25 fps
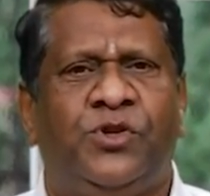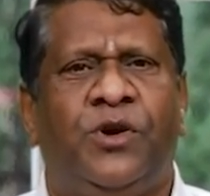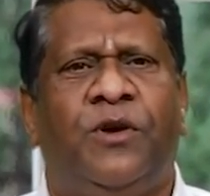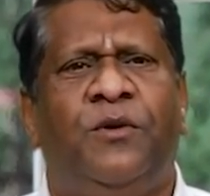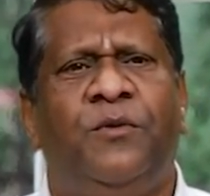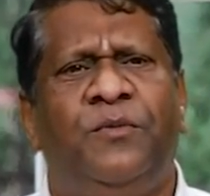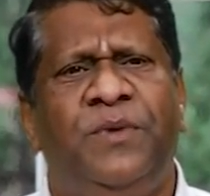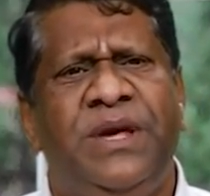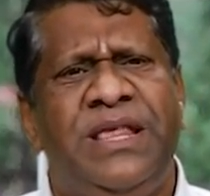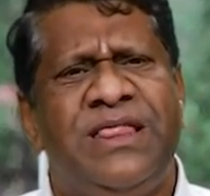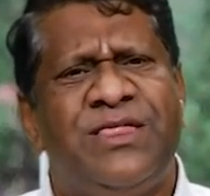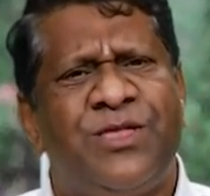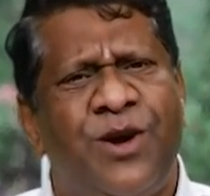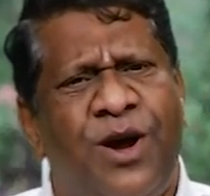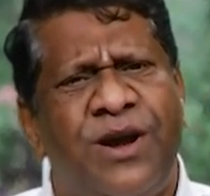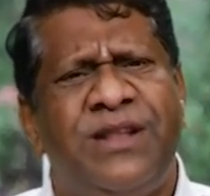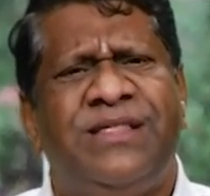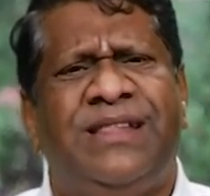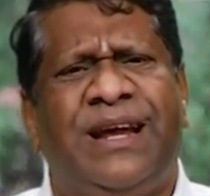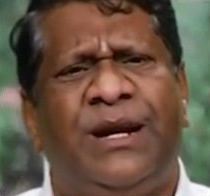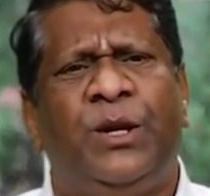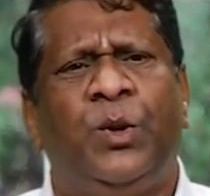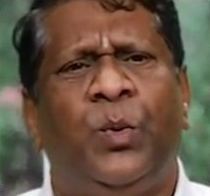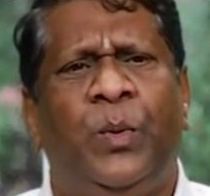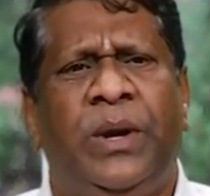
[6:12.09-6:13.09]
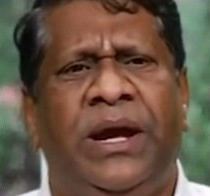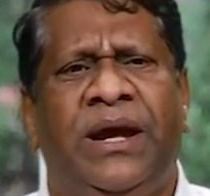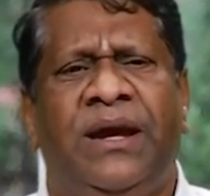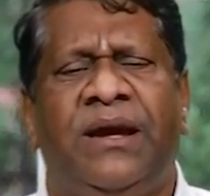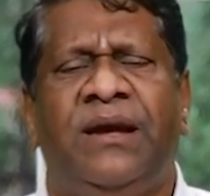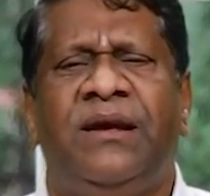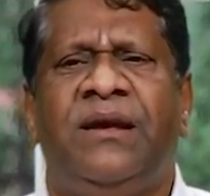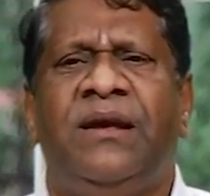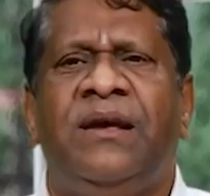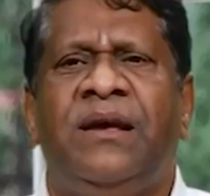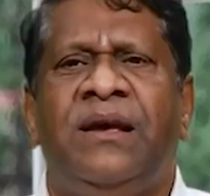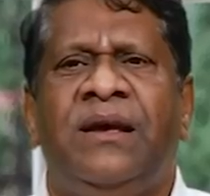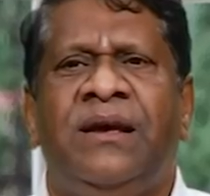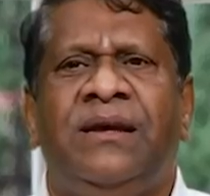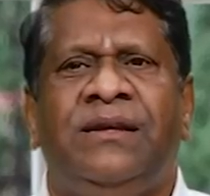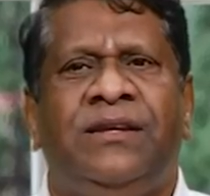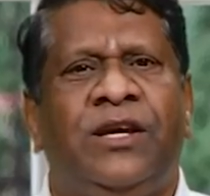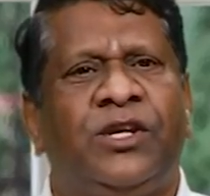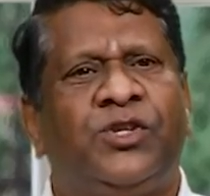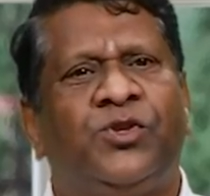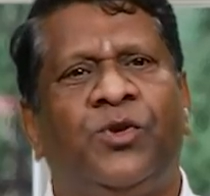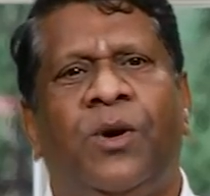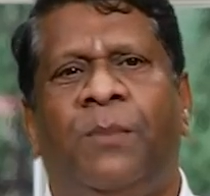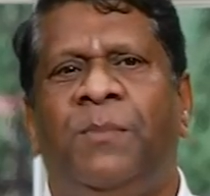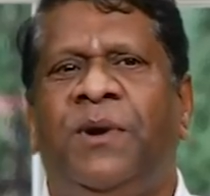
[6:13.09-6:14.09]
So we thought that way,
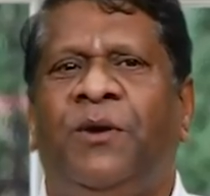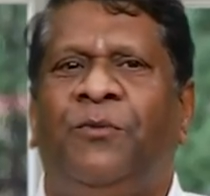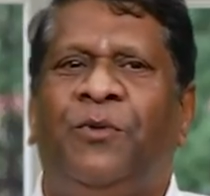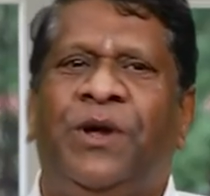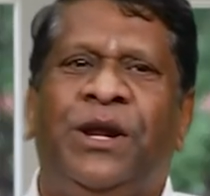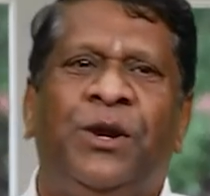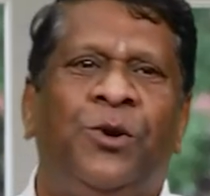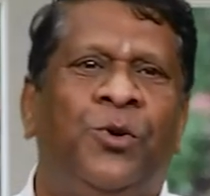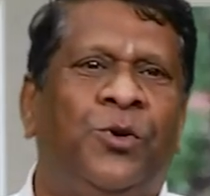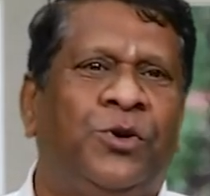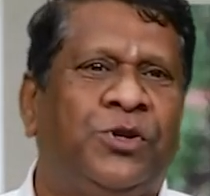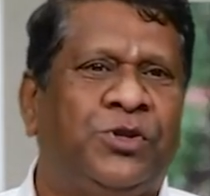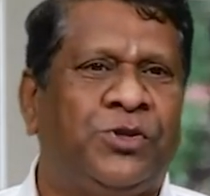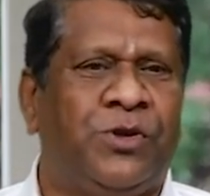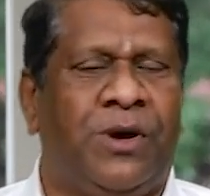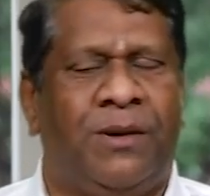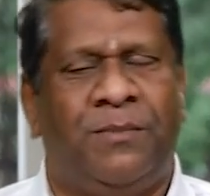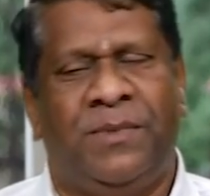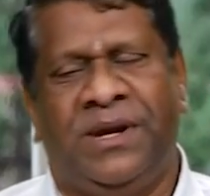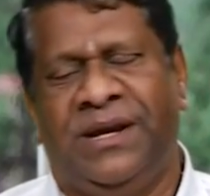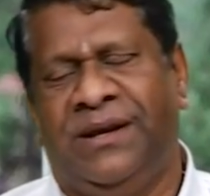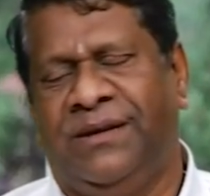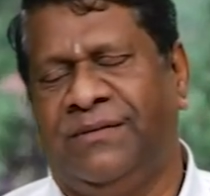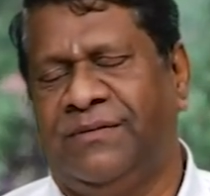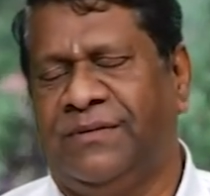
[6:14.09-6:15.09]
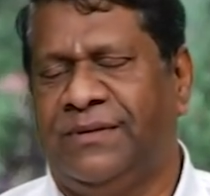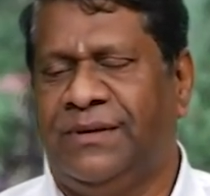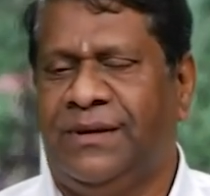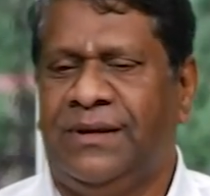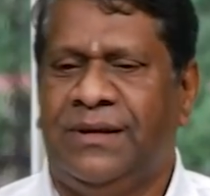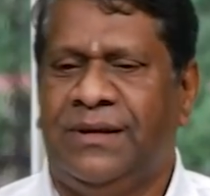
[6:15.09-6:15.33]
yes, Swami, very good, Swami.